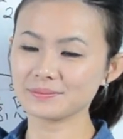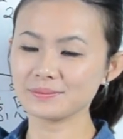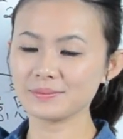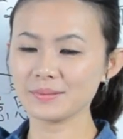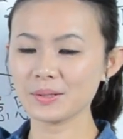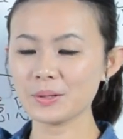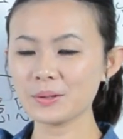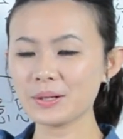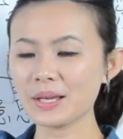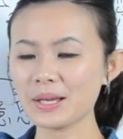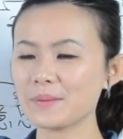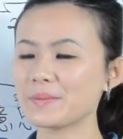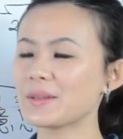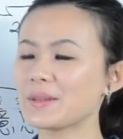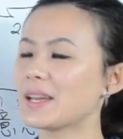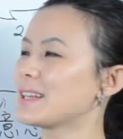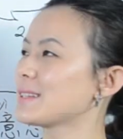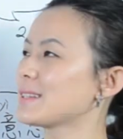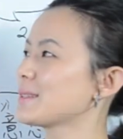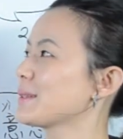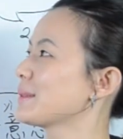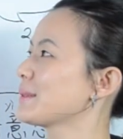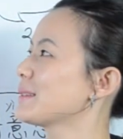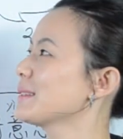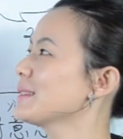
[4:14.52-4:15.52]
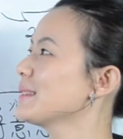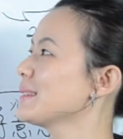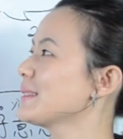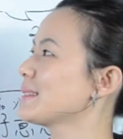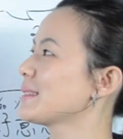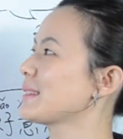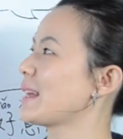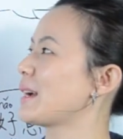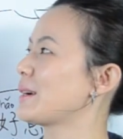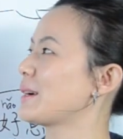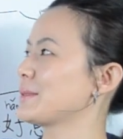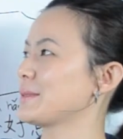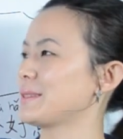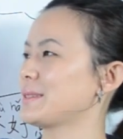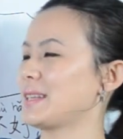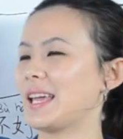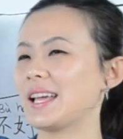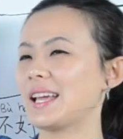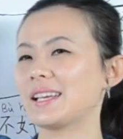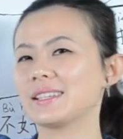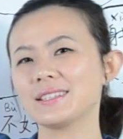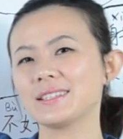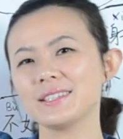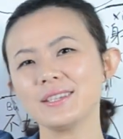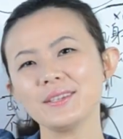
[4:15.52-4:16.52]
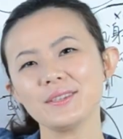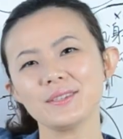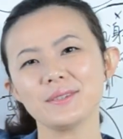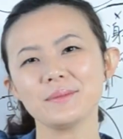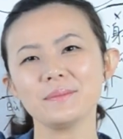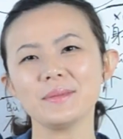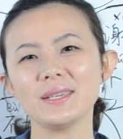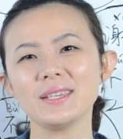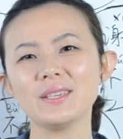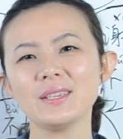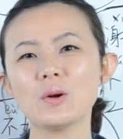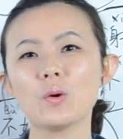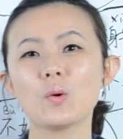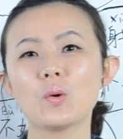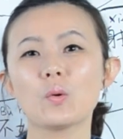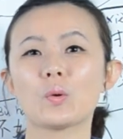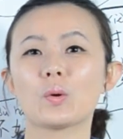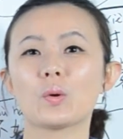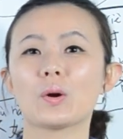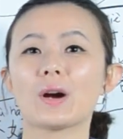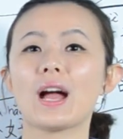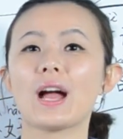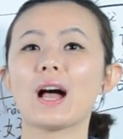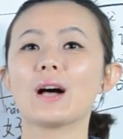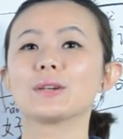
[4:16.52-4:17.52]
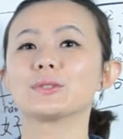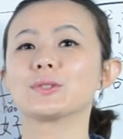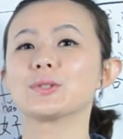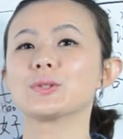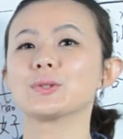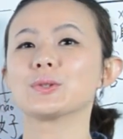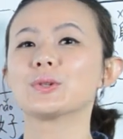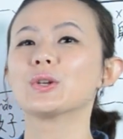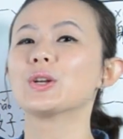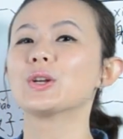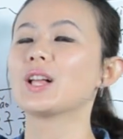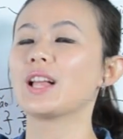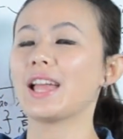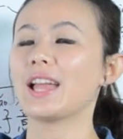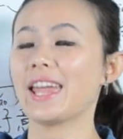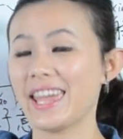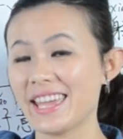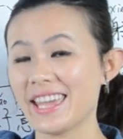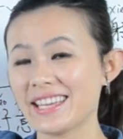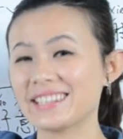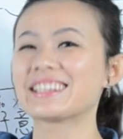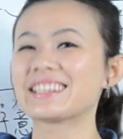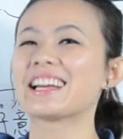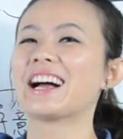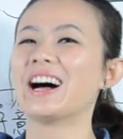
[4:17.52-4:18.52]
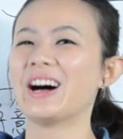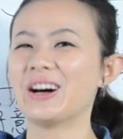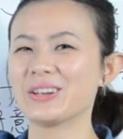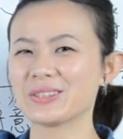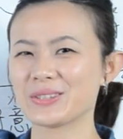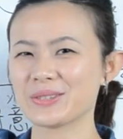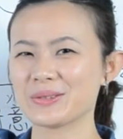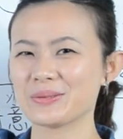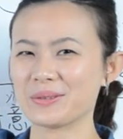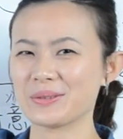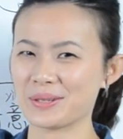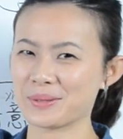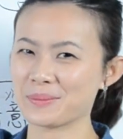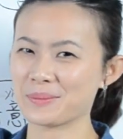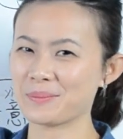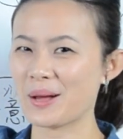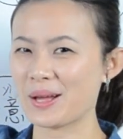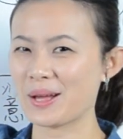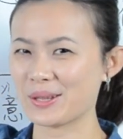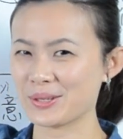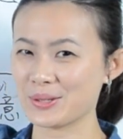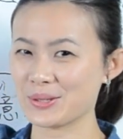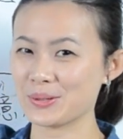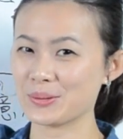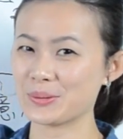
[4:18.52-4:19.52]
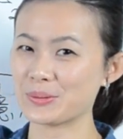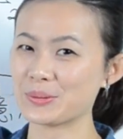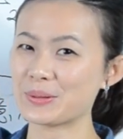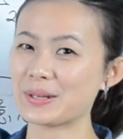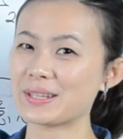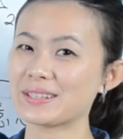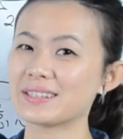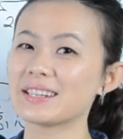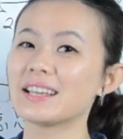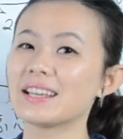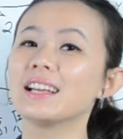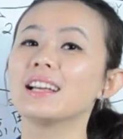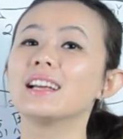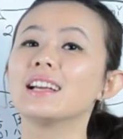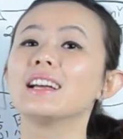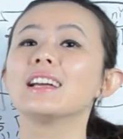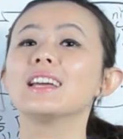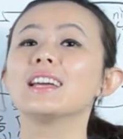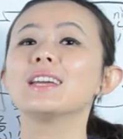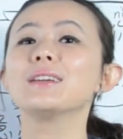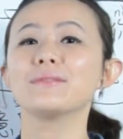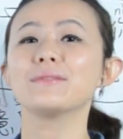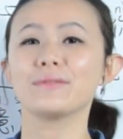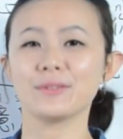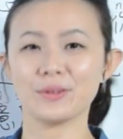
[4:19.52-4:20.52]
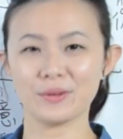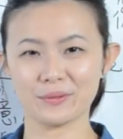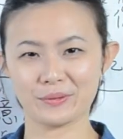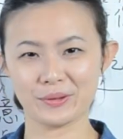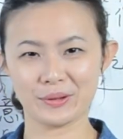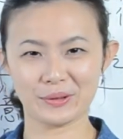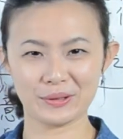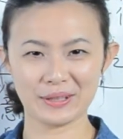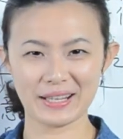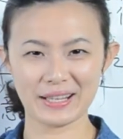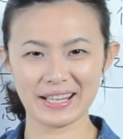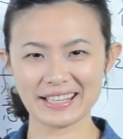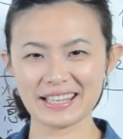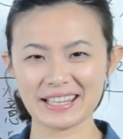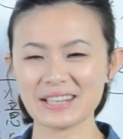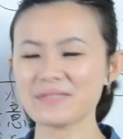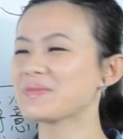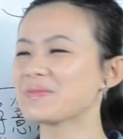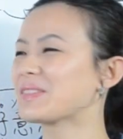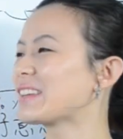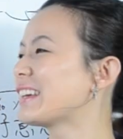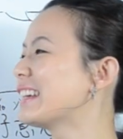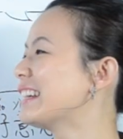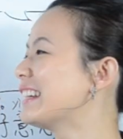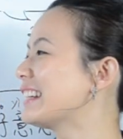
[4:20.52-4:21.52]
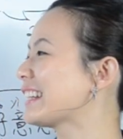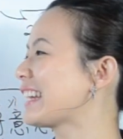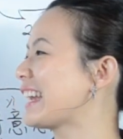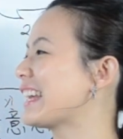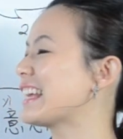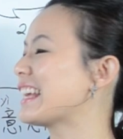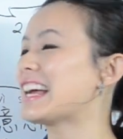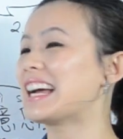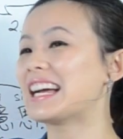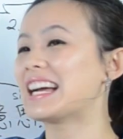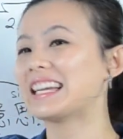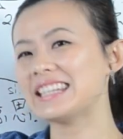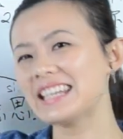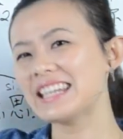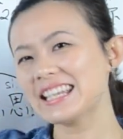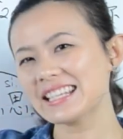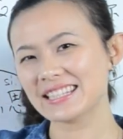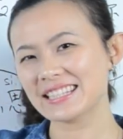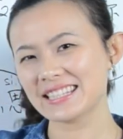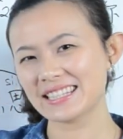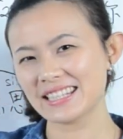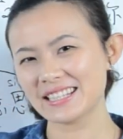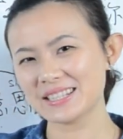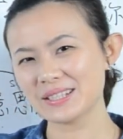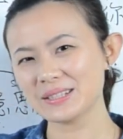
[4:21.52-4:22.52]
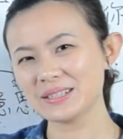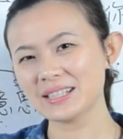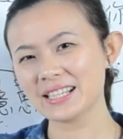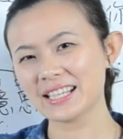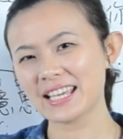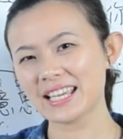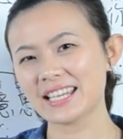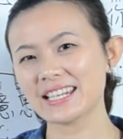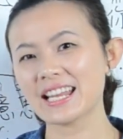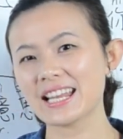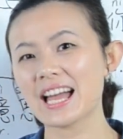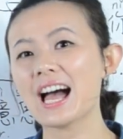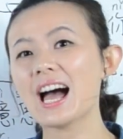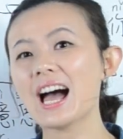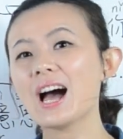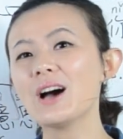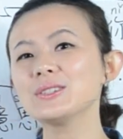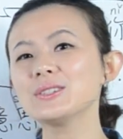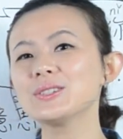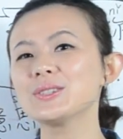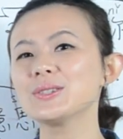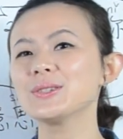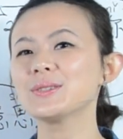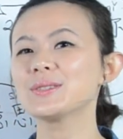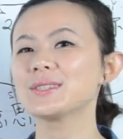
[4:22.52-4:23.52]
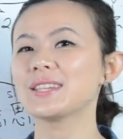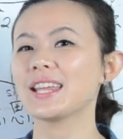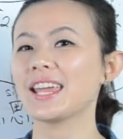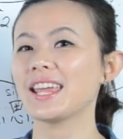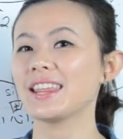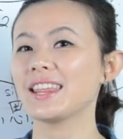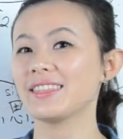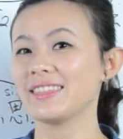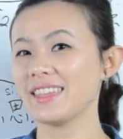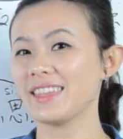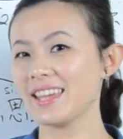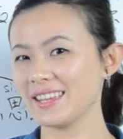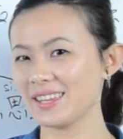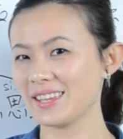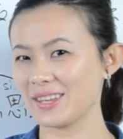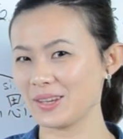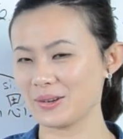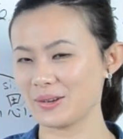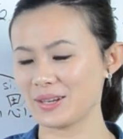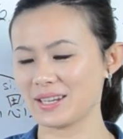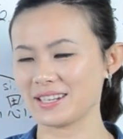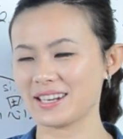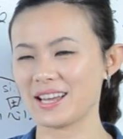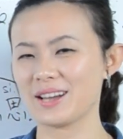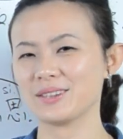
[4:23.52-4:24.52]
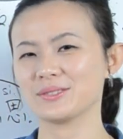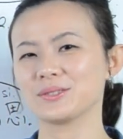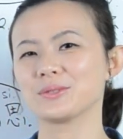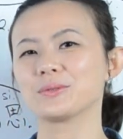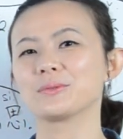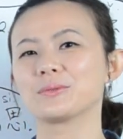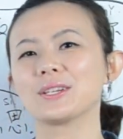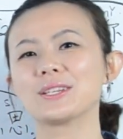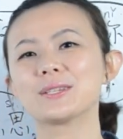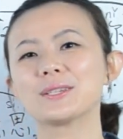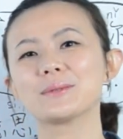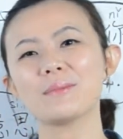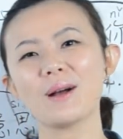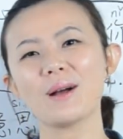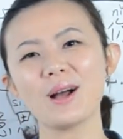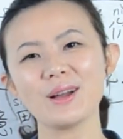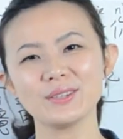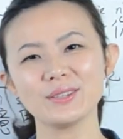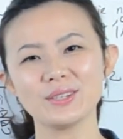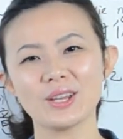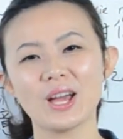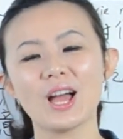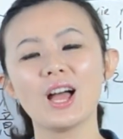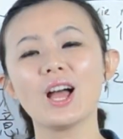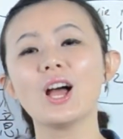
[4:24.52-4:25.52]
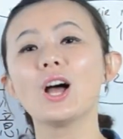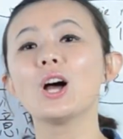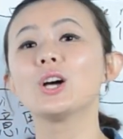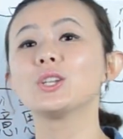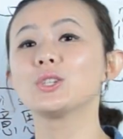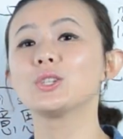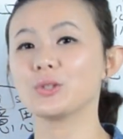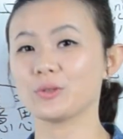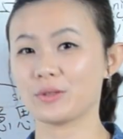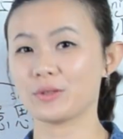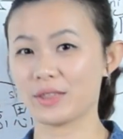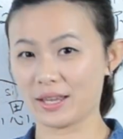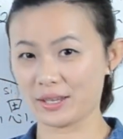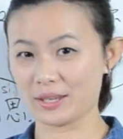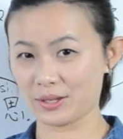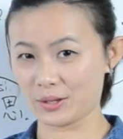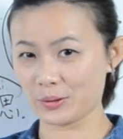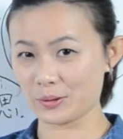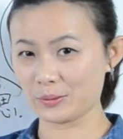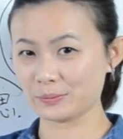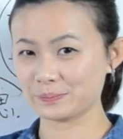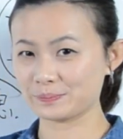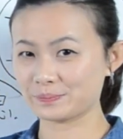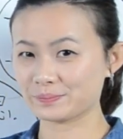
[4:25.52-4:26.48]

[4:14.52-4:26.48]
Okay, so this is how to say excuse me or how to and how to respond to it if you feel like it. Okay, next let's look at how to say thank you and how to respond to thank you.